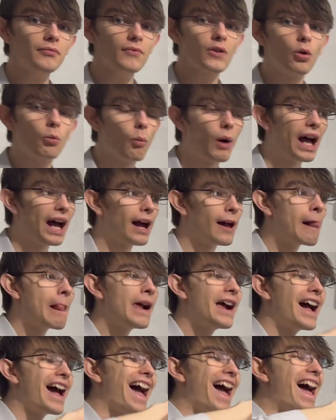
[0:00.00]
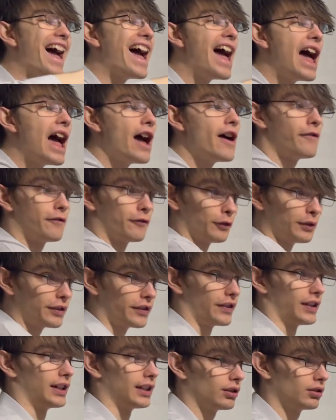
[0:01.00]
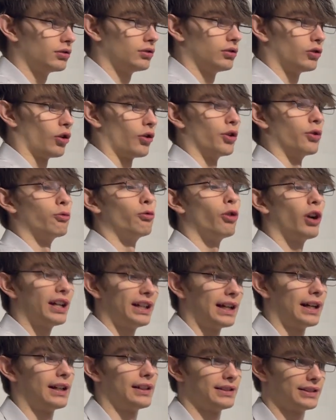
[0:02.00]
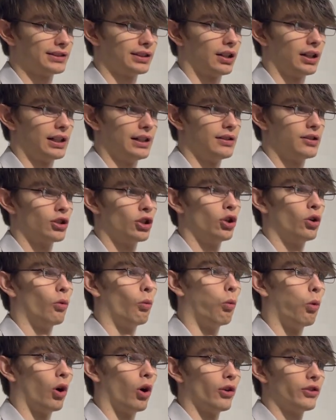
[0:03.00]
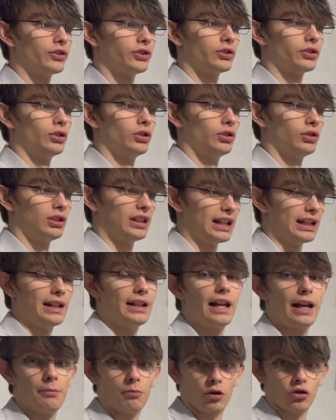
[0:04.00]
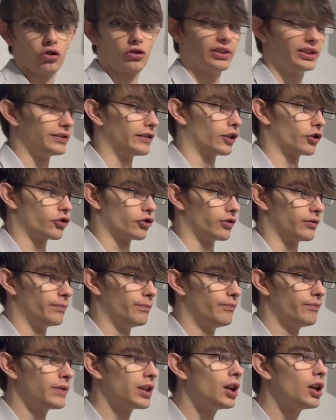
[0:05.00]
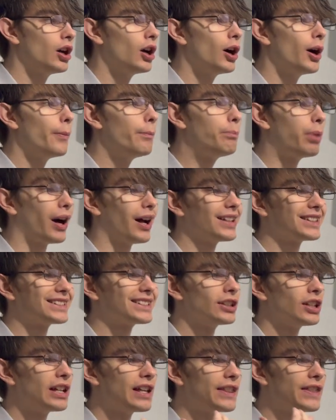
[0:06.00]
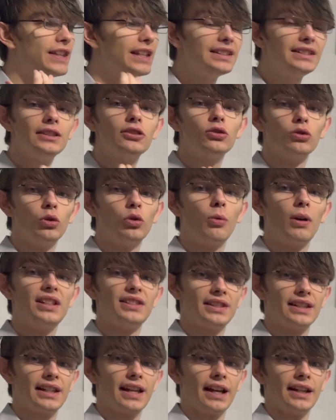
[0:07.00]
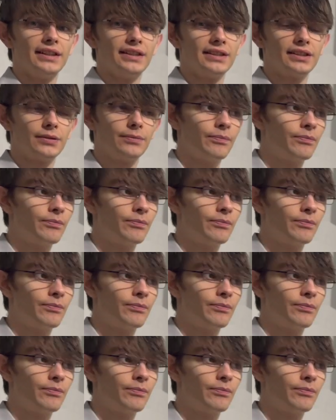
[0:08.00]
where everything on the right-hand side was in a modulus function. But this is not always the case.